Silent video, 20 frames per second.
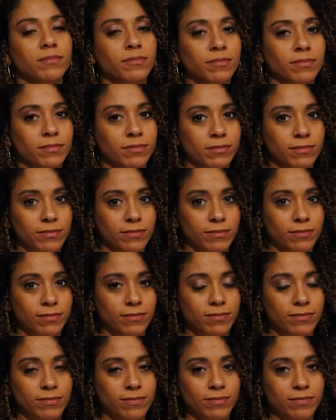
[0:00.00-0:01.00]

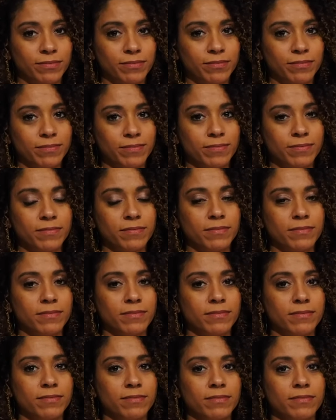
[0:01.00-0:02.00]

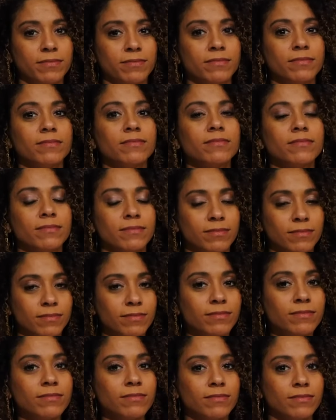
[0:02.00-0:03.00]

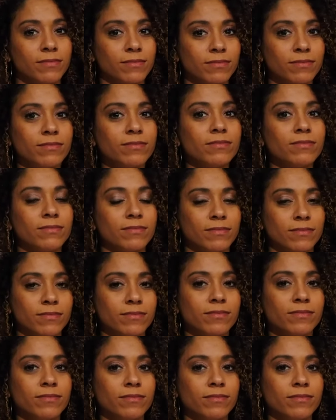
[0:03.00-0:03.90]
(not speaking)